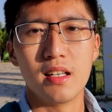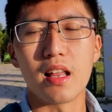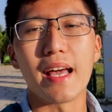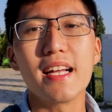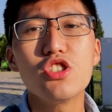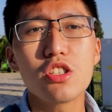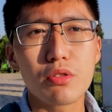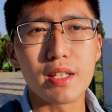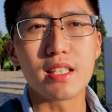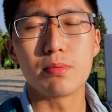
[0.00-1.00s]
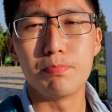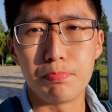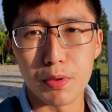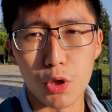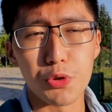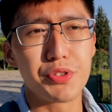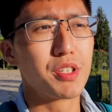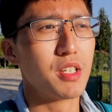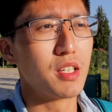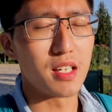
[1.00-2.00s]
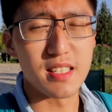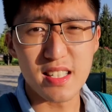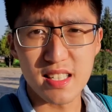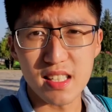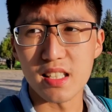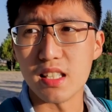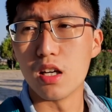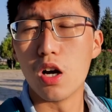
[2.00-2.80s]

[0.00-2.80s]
The ancient Greeks built a city